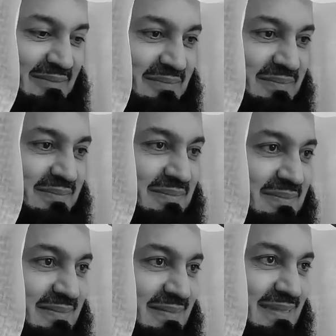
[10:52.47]

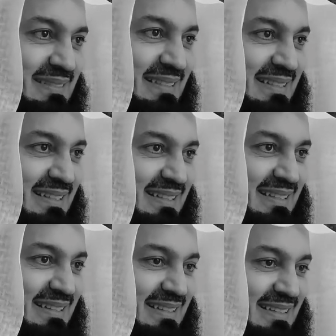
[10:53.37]

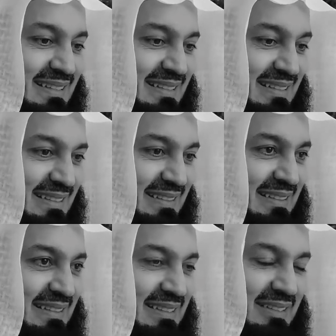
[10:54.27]

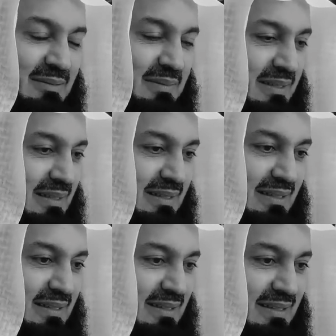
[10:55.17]

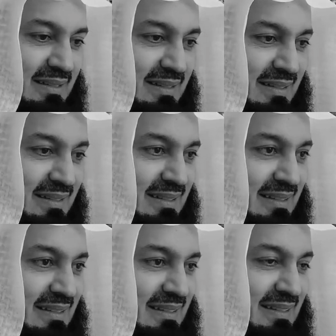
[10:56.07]

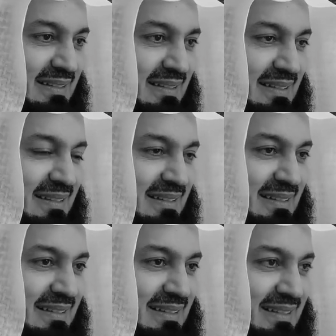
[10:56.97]

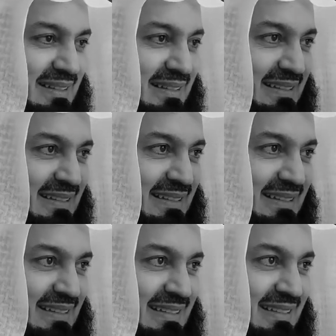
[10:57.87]

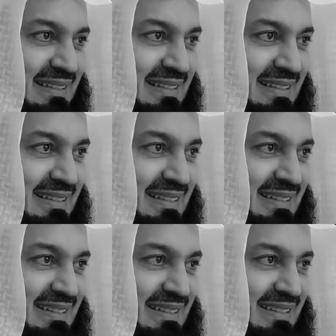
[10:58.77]

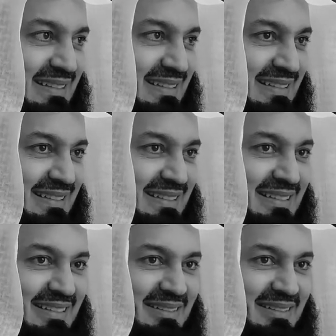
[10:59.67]
(not speaking)